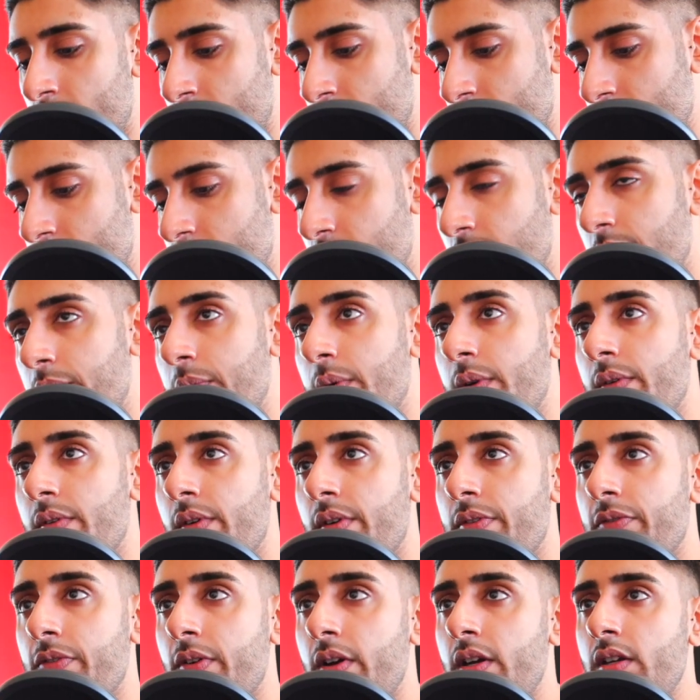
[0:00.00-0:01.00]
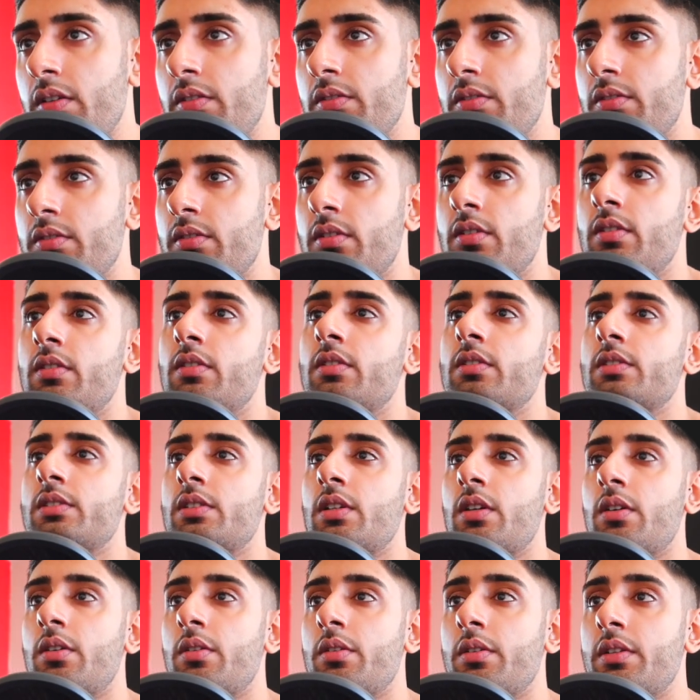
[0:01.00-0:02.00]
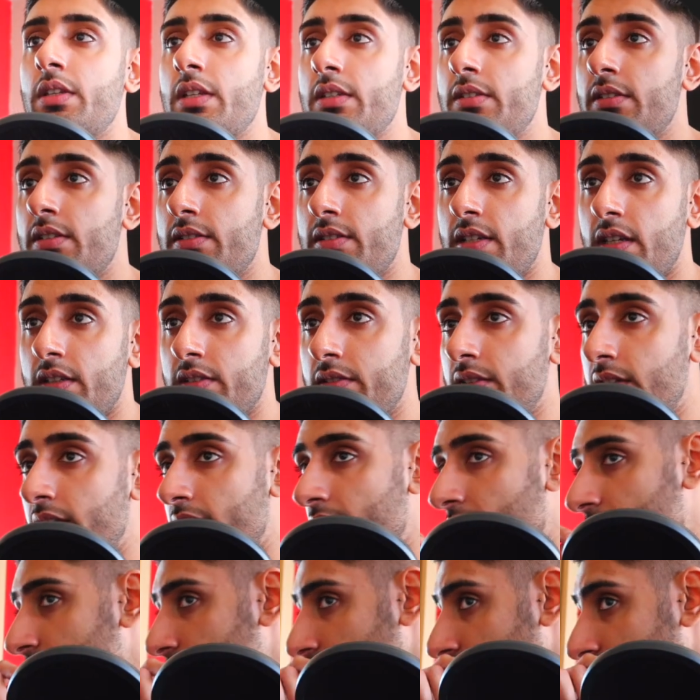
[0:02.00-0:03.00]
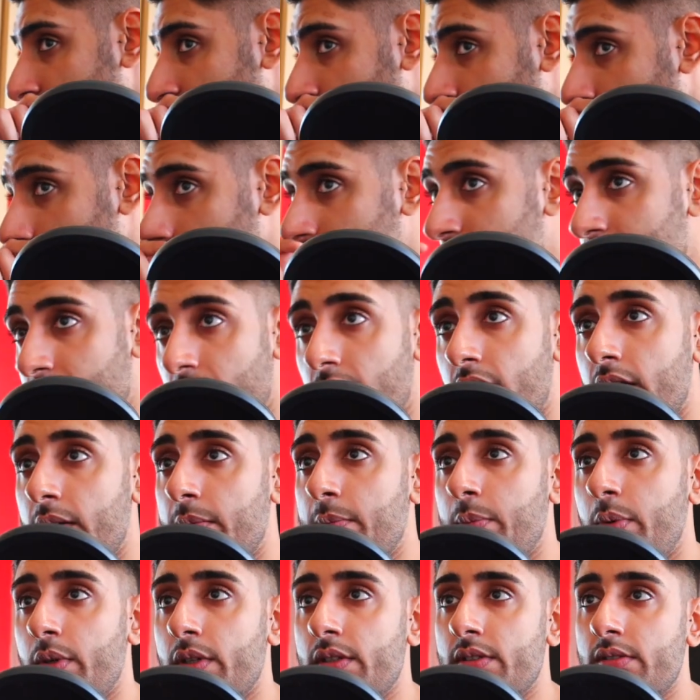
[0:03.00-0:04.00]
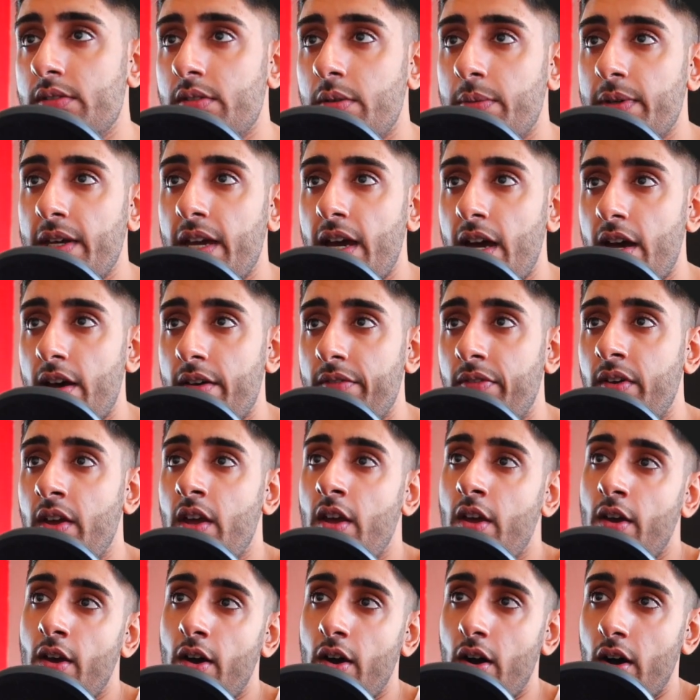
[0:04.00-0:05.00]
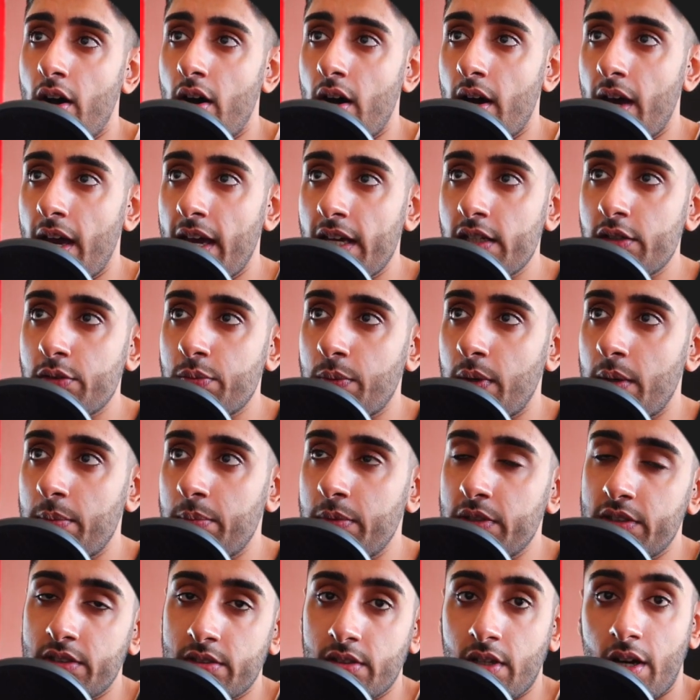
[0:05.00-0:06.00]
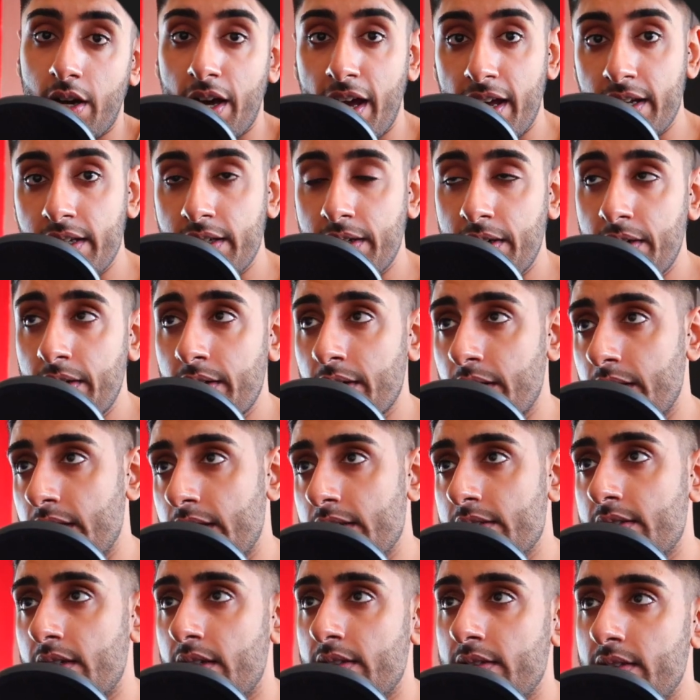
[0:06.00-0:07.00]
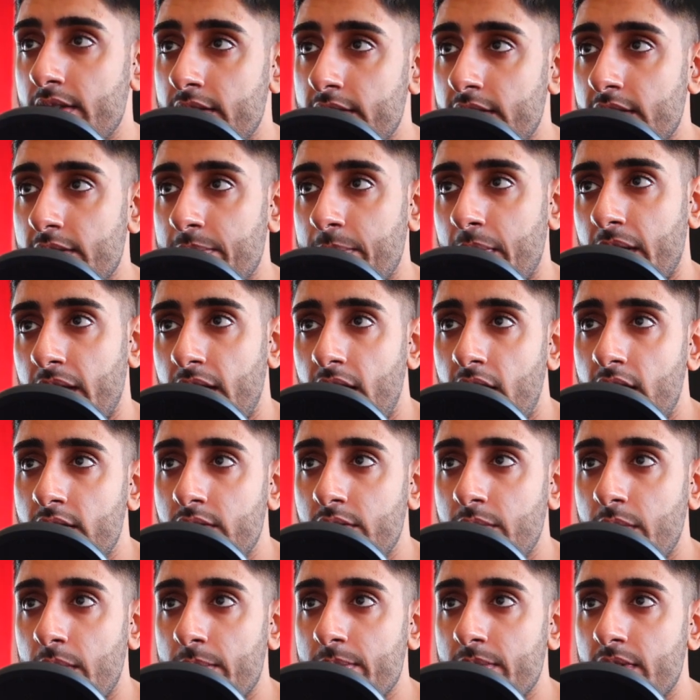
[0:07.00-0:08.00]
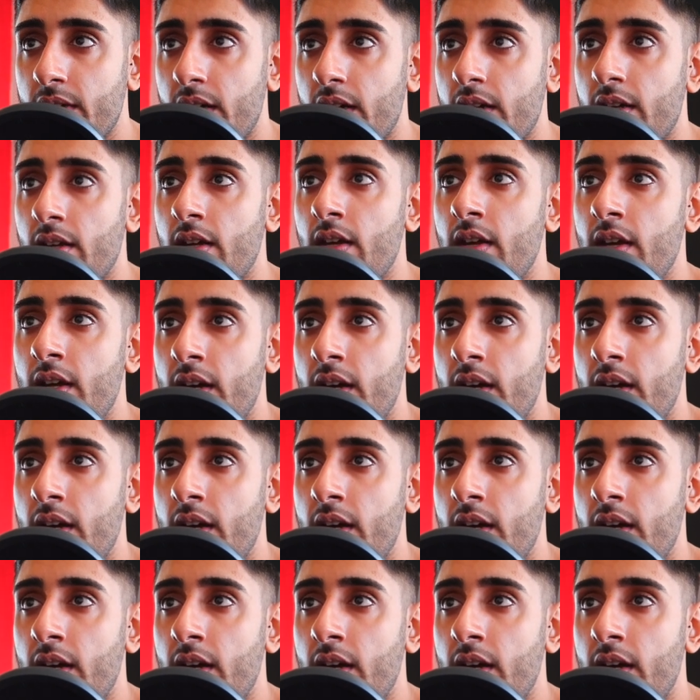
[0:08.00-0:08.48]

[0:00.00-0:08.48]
So if we refresh, so this essentially is a good starting point. So we have our H1, which is our header, and it says, this is my counter website.